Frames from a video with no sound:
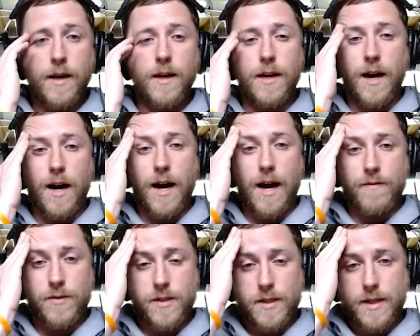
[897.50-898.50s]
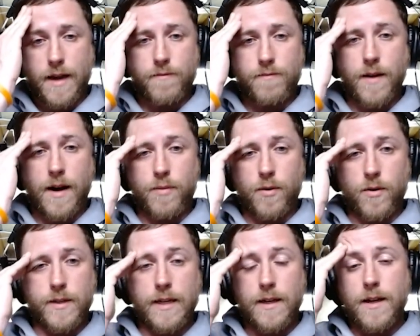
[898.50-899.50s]
ever since I pulled
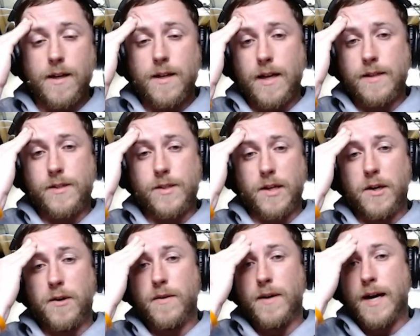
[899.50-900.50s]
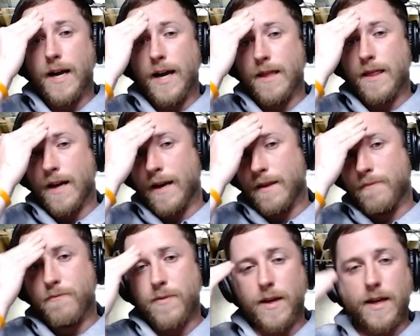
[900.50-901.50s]
it, and so I
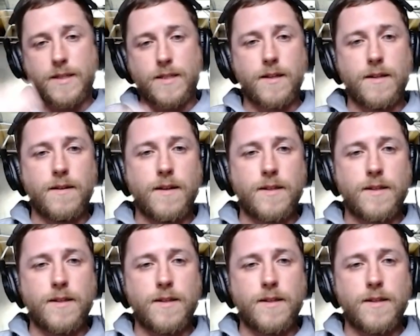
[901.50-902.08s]
think it's a